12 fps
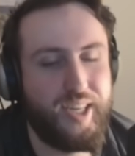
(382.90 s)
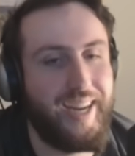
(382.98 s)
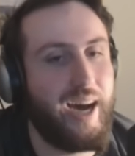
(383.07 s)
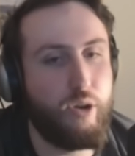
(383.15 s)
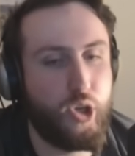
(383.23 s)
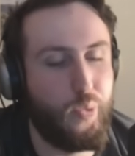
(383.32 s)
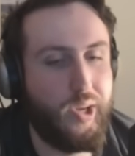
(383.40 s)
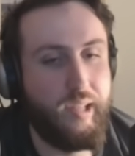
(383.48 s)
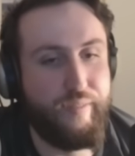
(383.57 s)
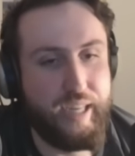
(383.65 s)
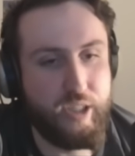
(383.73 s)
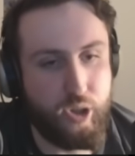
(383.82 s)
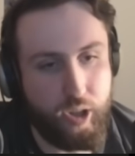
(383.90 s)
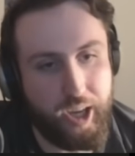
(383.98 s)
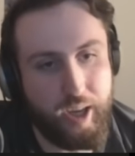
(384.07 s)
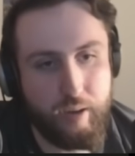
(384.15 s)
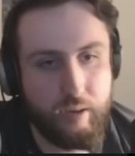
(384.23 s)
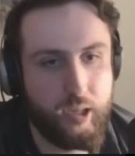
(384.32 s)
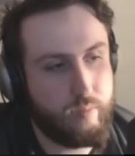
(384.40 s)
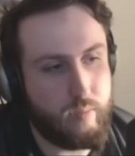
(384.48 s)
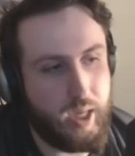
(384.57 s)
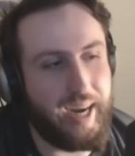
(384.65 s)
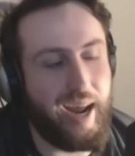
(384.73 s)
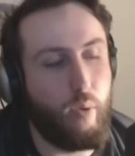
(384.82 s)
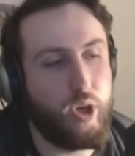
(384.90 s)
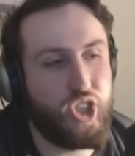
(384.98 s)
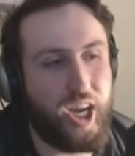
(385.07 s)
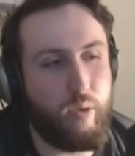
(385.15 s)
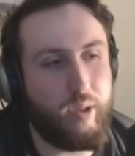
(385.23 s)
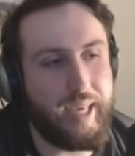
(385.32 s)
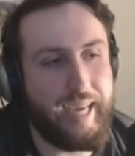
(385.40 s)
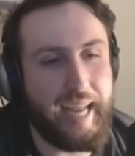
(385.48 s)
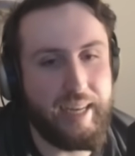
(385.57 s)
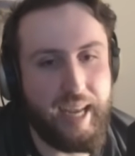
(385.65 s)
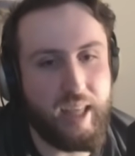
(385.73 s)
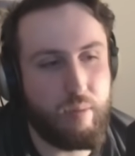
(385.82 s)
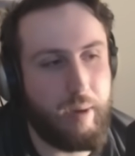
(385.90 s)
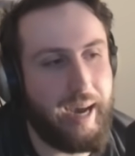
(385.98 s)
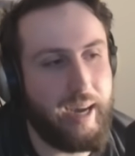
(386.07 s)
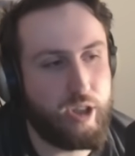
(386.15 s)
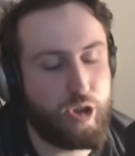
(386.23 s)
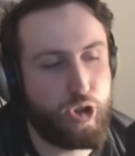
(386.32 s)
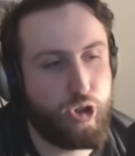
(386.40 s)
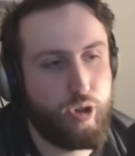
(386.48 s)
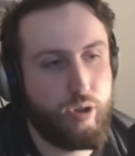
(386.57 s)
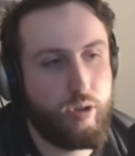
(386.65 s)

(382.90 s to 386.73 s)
it now, you will eventually. And I would generally get Deathmatch